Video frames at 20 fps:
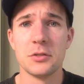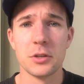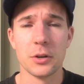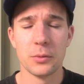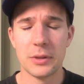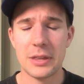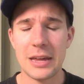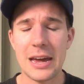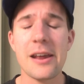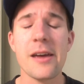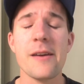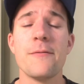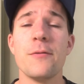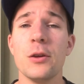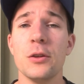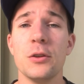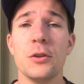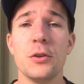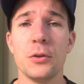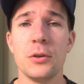So without any
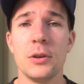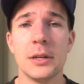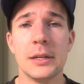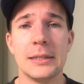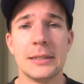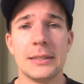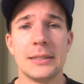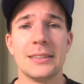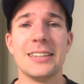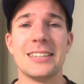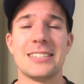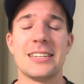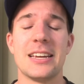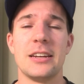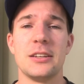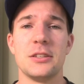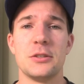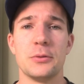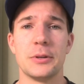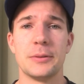further ado, let's
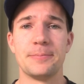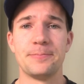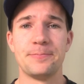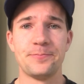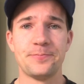get into it.